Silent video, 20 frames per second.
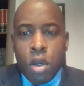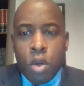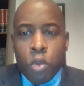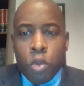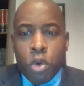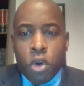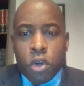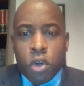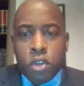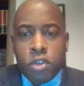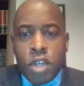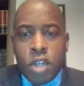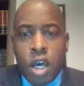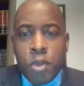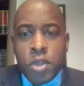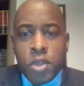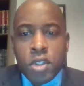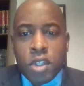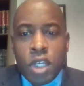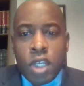were
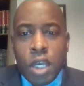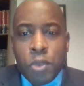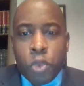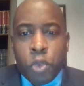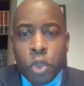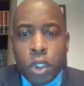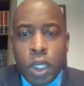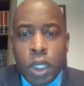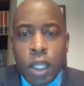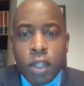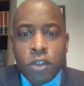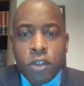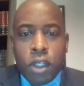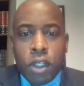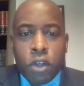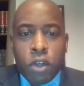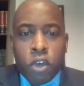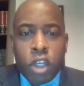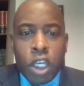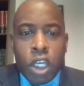Thomas Campbell and
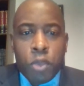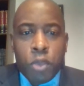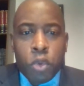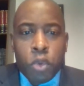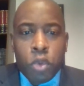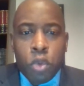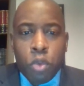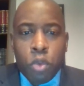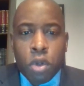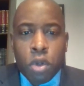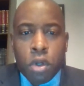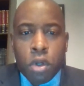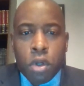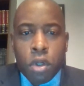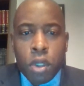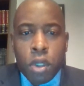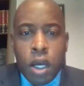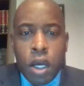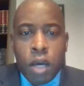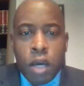Alexander Campbell, who
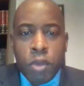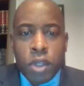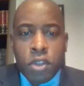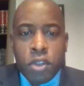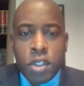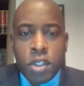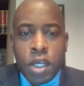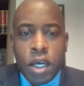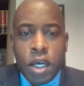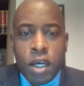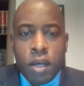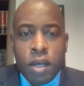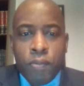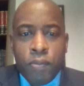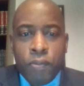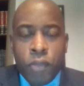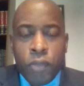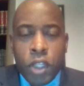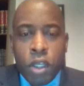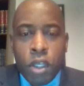were at the
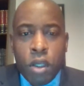time